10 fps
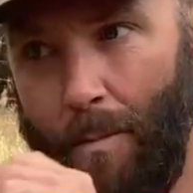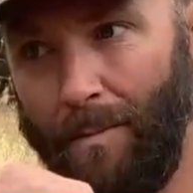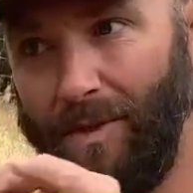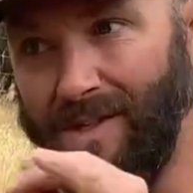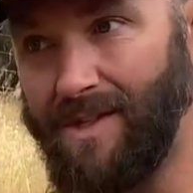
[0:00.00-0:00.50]

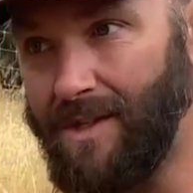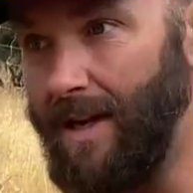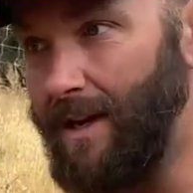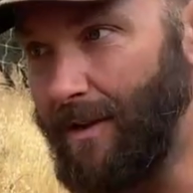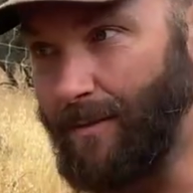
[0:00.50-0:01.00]
The
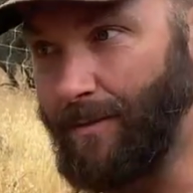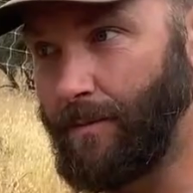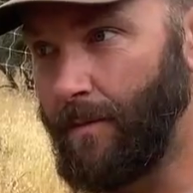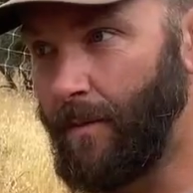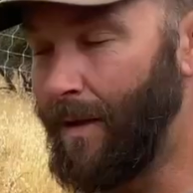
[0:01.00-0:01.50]
skin
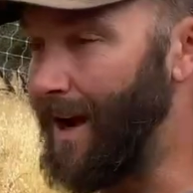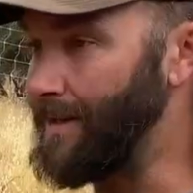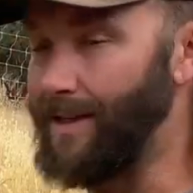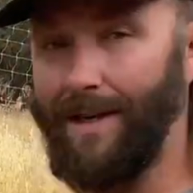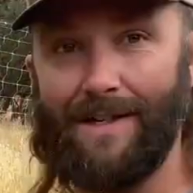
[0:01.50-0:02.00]
has
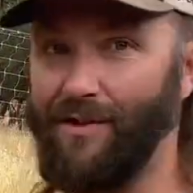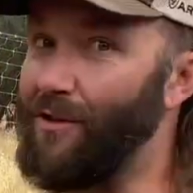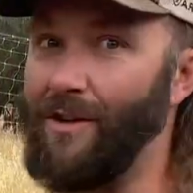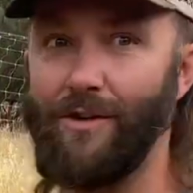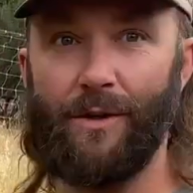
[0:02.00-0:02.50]
a nice
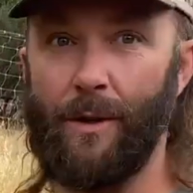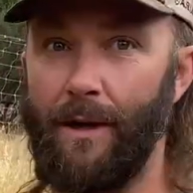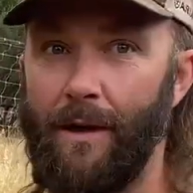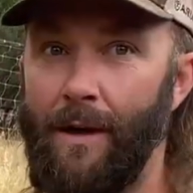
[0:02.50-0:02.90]
crunch to it,